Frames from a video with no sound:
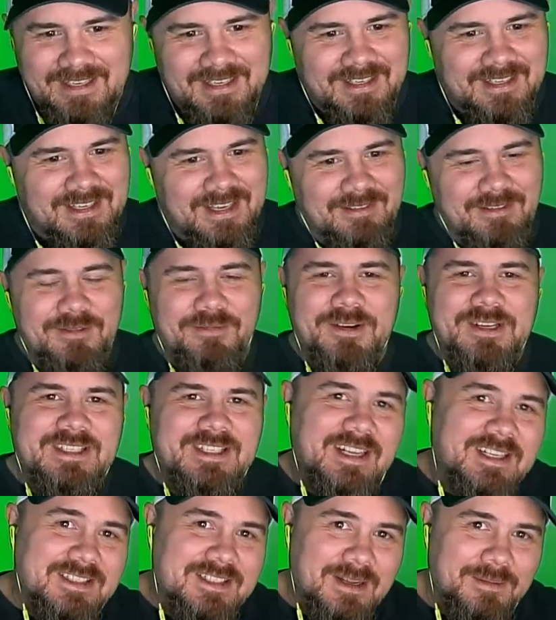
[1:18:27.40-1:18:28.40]
Even if we
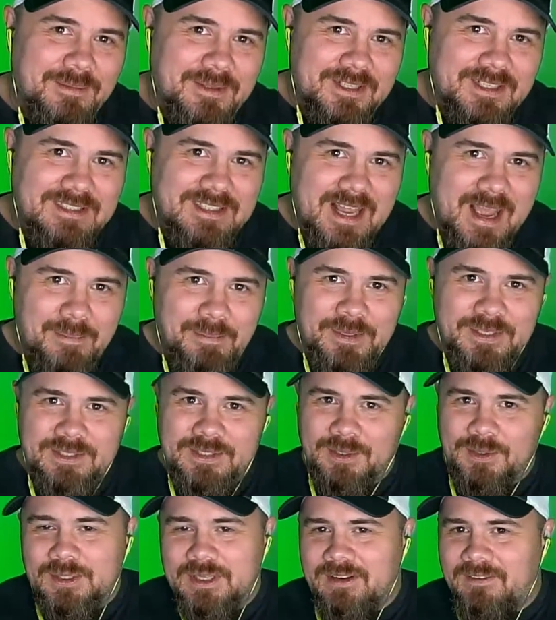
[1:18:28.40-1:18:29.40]
said something in this
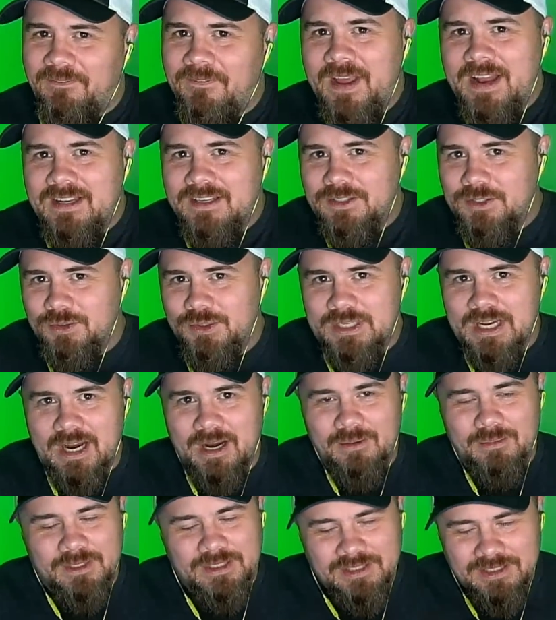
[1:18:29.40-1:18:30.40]
episode that offended you
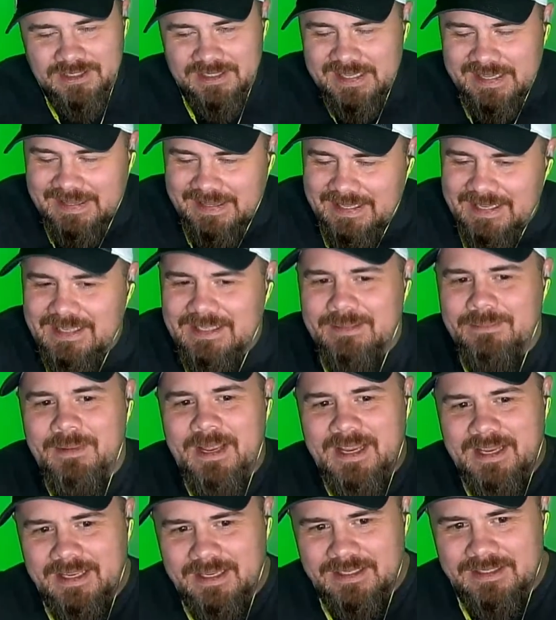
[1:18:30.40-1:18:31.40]
terribly, just at least
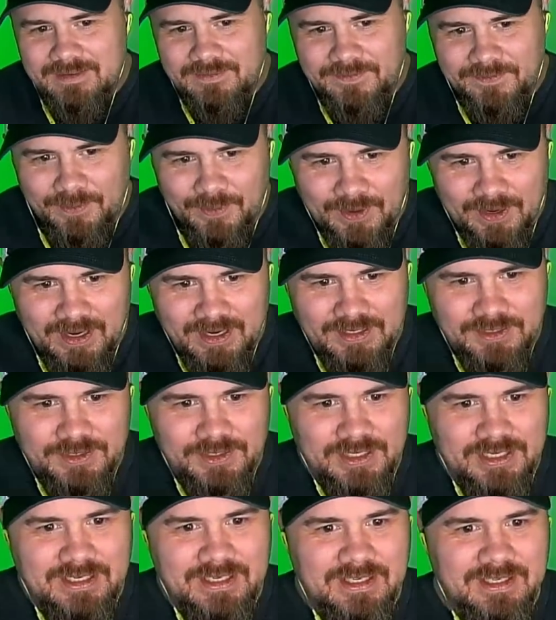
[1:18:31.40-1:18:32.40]
make it to
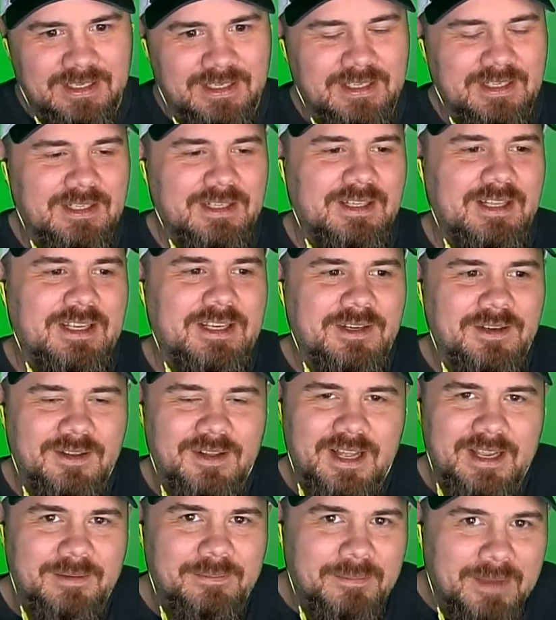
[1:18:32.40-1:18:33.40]
400. Like, you're
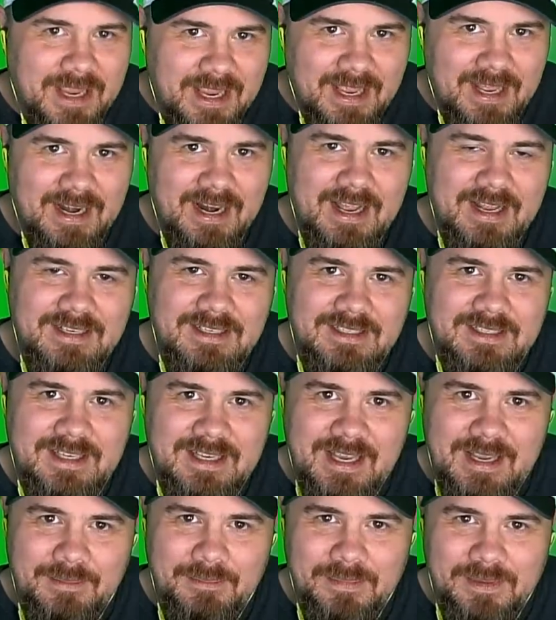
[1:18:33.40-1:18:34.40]
like, man, I just
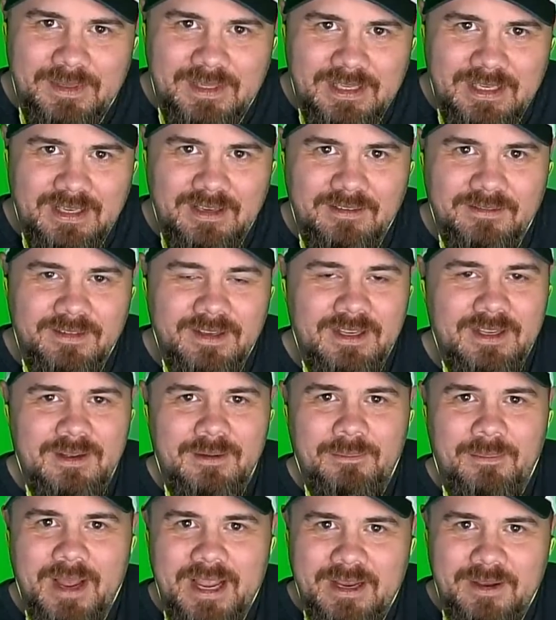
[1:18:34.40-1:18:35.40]
can't believe
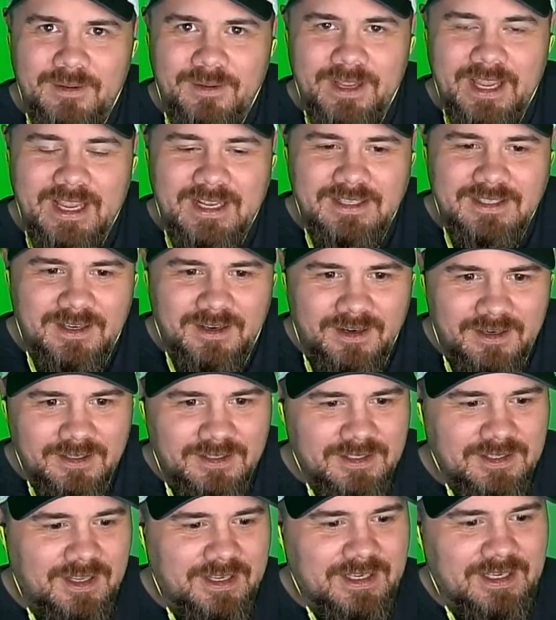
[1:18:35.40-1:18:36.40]
Michael hates
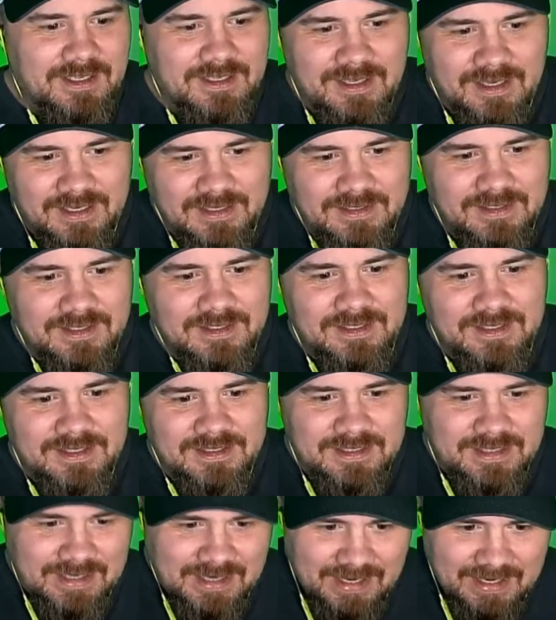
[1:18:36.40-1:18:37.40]
Arch like he does just
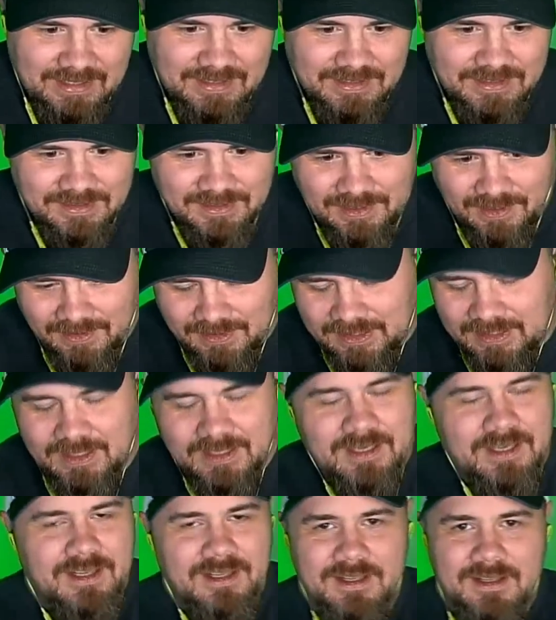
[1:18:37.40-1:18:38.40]
because he can't install it.
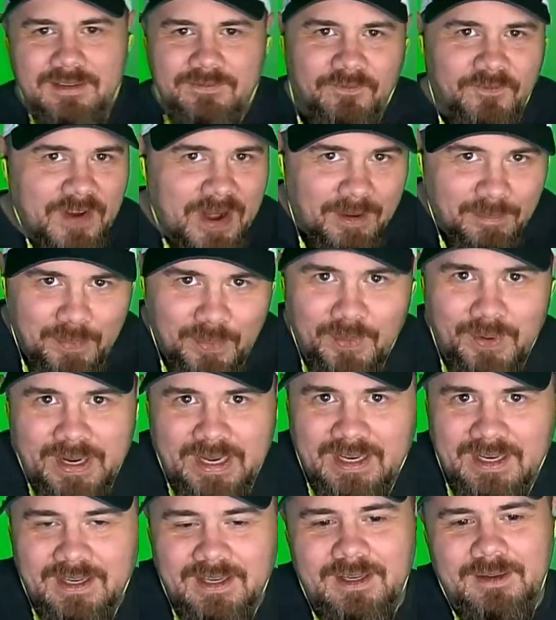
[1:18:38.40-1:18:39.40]
Fair
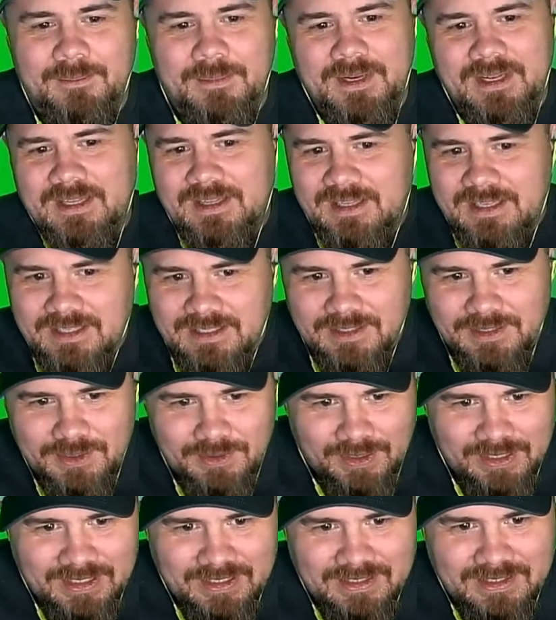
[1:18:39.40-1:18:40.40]
point. But at least
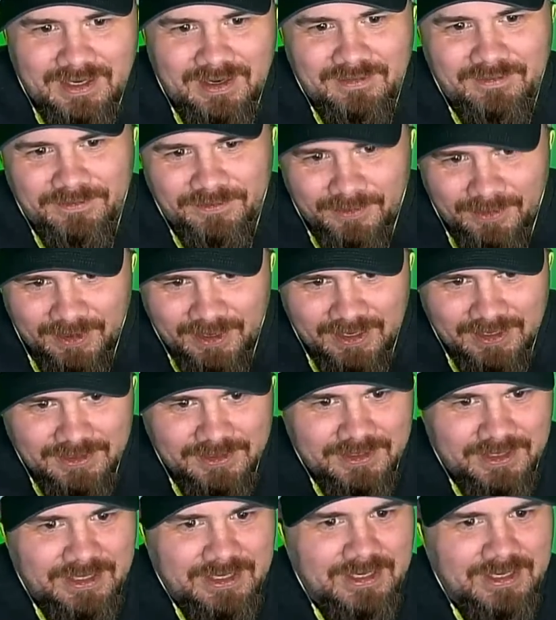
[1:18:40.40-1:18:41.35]
join us on 400,